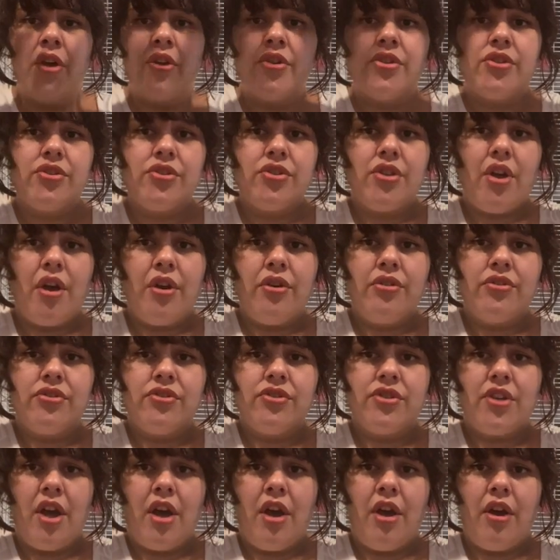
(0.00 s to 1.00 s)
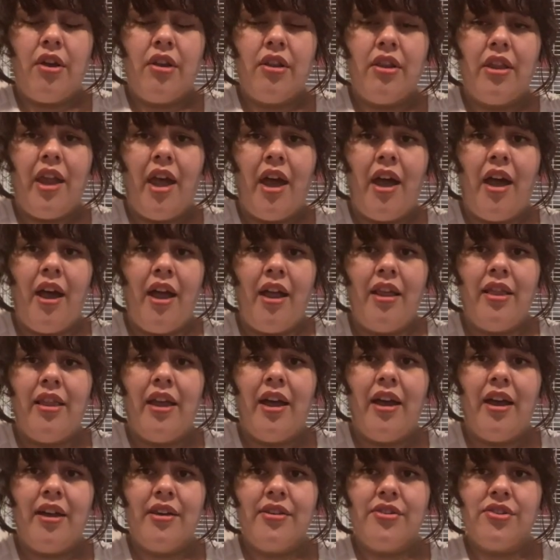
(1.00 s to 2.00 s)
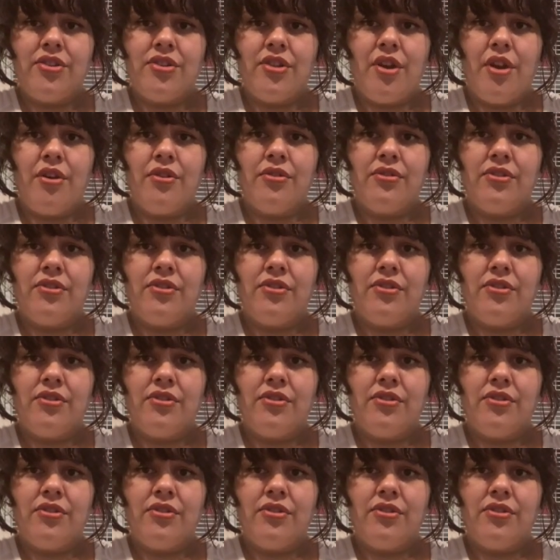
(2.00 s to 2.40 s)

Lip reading: So, so, la, la, so,